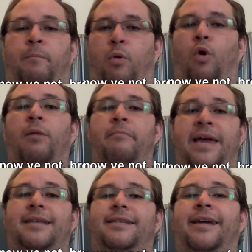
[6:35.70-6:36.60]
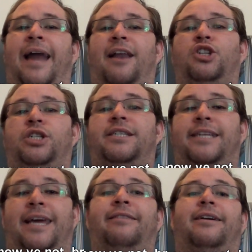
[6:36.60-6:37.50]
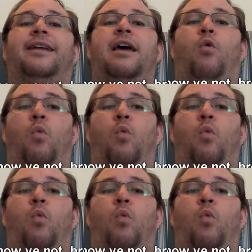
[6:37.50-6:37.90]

Paul makes the analogy saying that